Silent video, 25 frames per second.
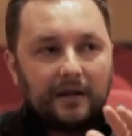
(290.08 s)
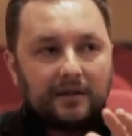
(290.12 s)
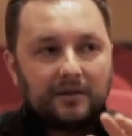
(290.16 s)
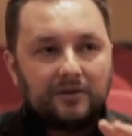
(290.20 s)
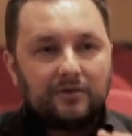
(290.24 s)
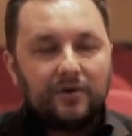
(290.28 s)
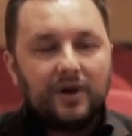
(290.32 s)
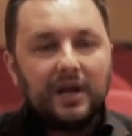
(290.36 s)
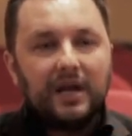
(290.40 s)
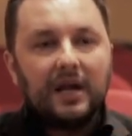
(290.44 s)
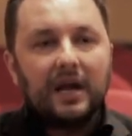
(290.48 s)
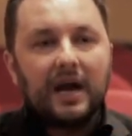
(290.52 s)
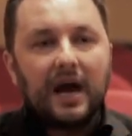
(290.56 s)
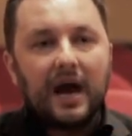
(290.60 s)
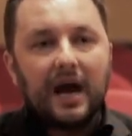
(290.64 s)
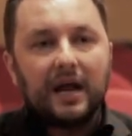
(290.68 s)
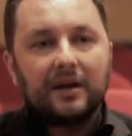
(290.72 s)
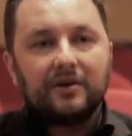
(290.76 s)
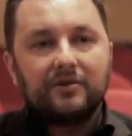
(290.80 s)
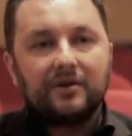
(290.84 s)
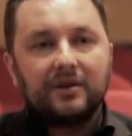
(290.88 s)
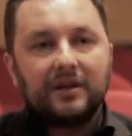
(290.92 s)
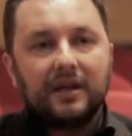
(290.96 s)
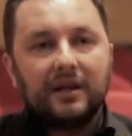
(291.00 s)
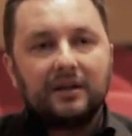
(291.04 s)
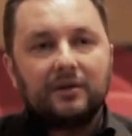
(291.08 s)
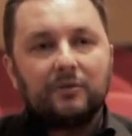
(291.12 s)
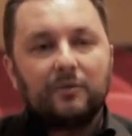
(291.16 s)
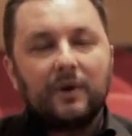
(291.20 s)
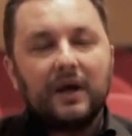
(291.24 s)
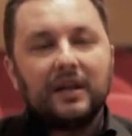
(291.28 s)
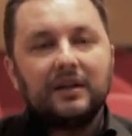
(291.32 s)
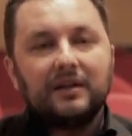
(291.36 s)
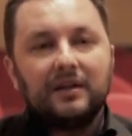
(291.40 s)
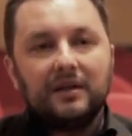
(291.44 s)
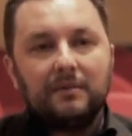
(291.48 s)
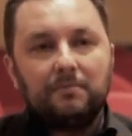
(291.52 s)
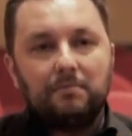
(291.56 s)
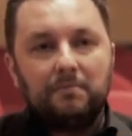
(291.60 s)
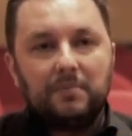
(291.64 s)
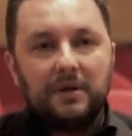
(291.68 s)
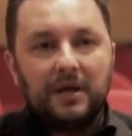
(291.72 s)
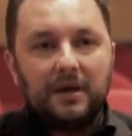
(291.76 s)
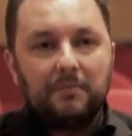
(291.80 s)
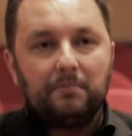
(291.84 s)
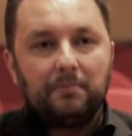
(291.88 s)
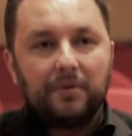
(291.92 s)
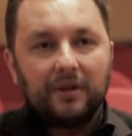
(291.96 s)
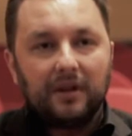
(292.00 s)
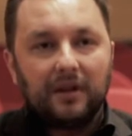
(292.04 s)
320
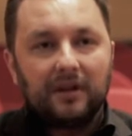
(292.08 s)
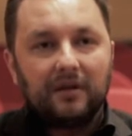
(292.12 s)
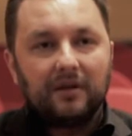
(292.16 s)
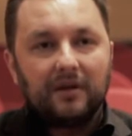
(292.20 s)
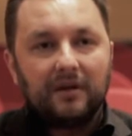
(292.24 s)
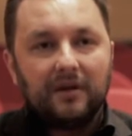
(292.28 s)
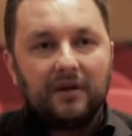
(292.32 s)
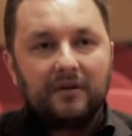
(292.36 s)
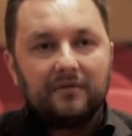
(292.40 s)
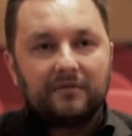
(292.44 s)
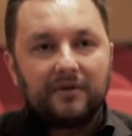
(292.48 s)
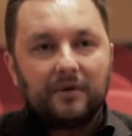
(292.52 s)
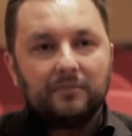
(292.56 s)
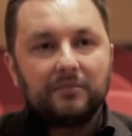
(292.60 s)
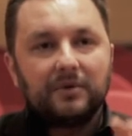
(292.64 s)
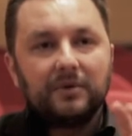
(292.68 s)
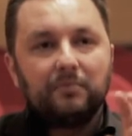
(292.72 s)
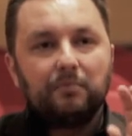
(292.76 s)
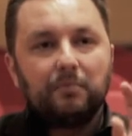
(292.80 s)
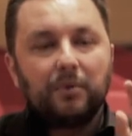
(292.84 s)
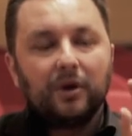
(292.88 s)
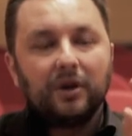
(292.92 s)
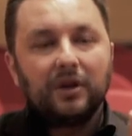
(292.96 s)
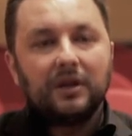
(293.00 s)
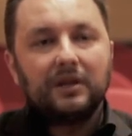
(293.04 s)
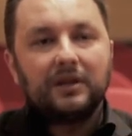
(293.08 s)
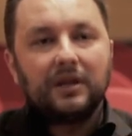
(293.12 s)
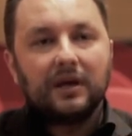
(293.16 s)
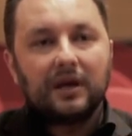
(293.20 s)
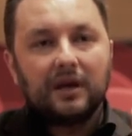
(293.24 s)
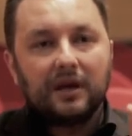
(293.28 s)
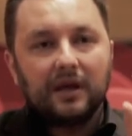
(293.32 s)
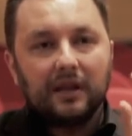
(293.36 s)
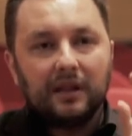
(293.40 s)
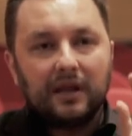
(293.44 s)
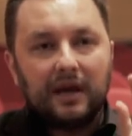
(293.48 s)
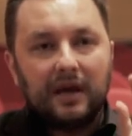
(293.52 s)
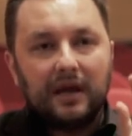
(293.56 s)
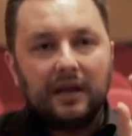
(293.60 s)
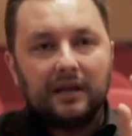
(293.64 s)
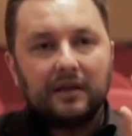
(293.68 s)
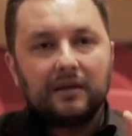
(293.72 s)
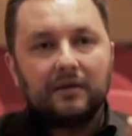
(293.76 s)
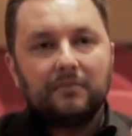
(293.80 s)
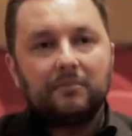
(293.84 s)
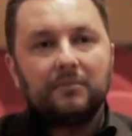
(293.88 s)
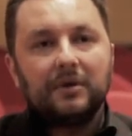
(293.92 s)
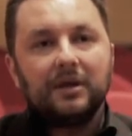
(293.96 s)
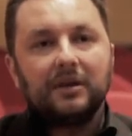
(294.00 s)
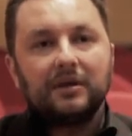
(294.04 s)
people from the political and
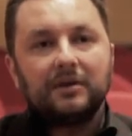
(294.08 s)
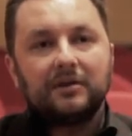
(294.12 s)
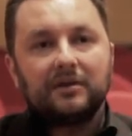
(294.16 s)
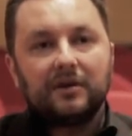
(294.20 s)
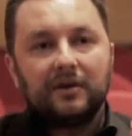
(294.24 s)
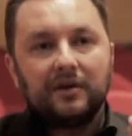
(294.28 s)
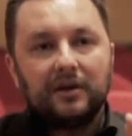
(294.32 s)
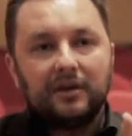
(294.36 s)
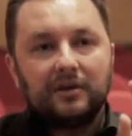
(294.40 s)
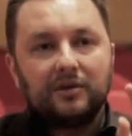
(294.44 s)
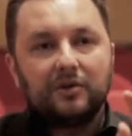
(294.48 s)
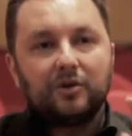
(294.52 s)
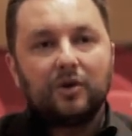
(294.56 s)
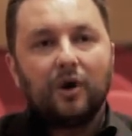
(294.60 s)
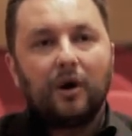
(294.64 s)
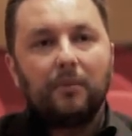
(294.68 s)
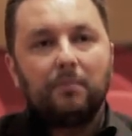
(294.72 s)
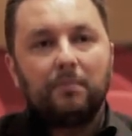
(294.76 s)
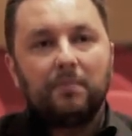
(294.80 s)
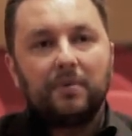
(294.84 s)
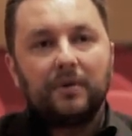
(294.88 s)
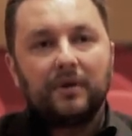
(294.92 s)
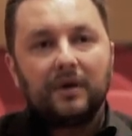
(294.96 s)
military top